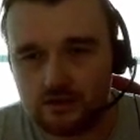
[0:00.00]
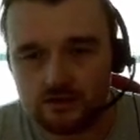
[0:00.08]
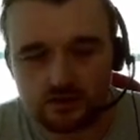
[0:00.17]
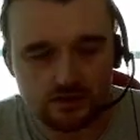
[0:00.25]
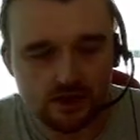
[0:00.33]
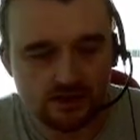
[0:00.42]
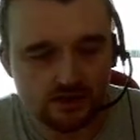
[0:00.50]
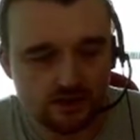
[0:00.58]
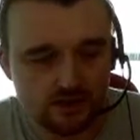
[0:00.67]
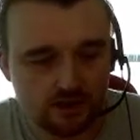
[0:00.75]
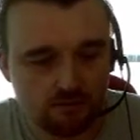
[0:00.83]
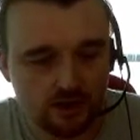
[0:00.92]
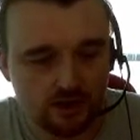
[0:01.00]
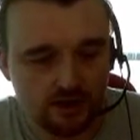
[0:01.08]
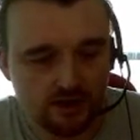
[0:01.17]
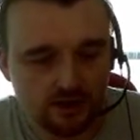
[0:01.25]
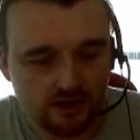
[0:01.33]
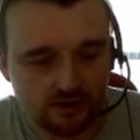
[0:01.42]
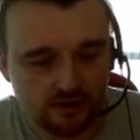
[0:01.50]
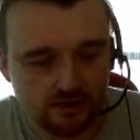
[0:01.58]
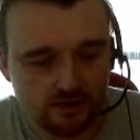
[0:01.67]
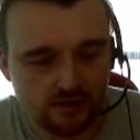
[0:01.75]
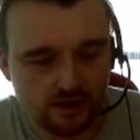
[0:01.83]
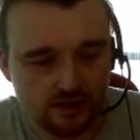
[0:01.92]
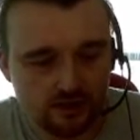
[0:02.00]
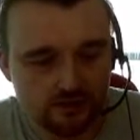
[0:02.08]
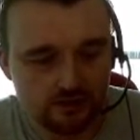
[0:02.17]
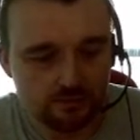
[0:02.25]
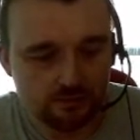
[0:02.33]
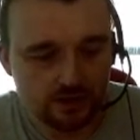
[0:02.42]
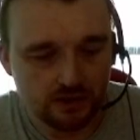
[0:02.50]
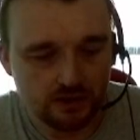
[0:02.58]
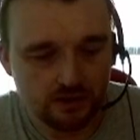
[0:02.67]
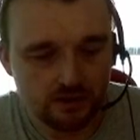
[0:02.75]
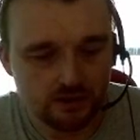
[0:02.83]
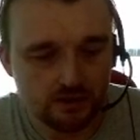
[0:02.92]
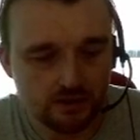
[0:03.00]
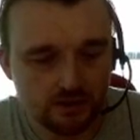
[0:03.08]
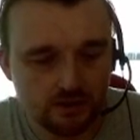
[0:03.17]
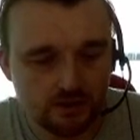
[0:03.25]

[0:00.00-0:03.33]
So this is them creating the sacred space,